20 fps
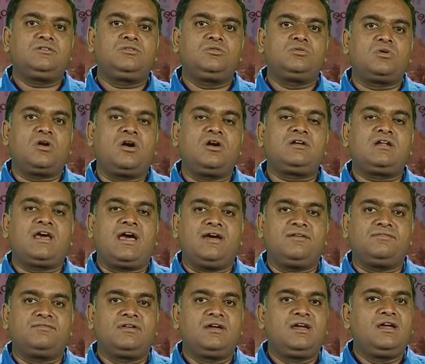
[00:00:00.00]
do not
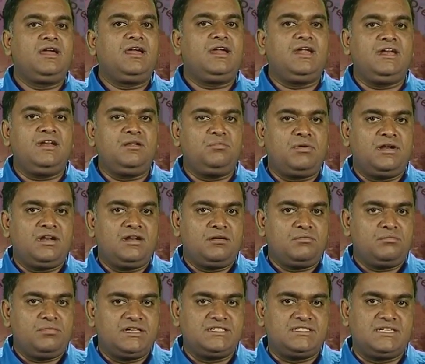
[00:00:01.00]
have
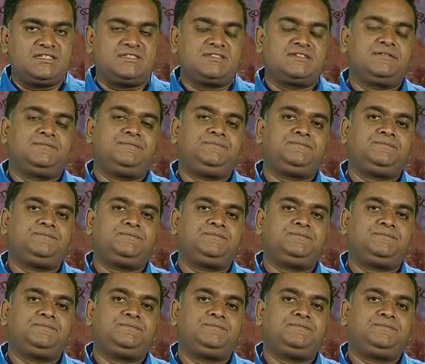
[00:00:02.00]
independent budgets.